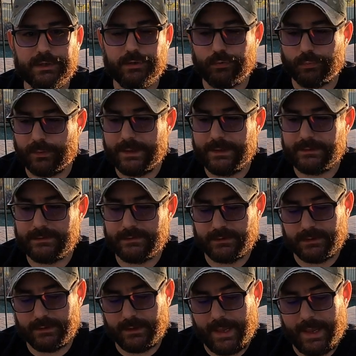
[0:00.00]
great
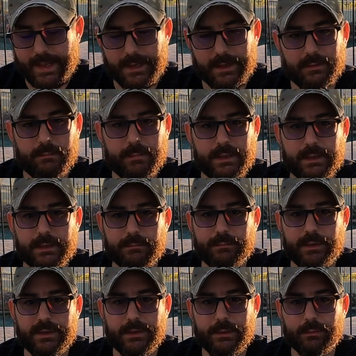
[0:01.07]
uh, ham and
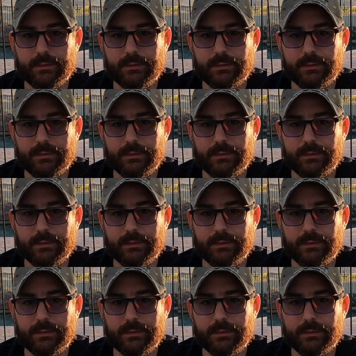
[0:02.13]
buddy.